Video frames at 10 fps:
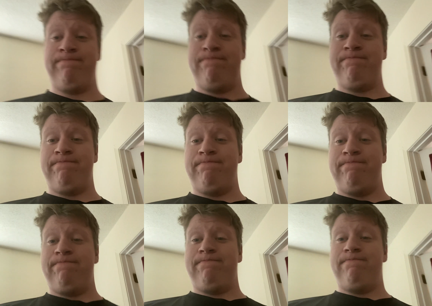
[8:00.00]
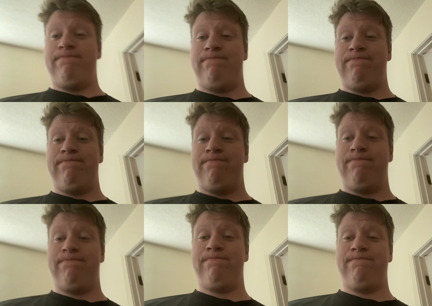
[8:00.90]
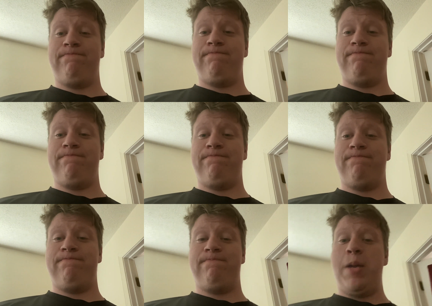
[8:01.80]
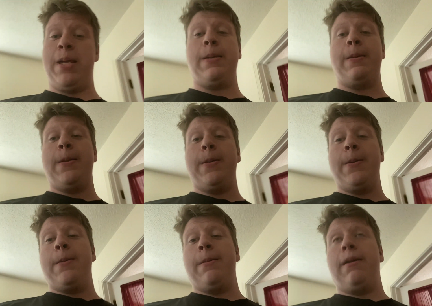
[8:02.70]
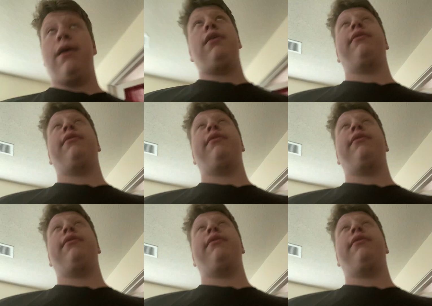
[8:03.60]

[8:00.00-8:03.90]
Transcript: No one is speaking in this clip.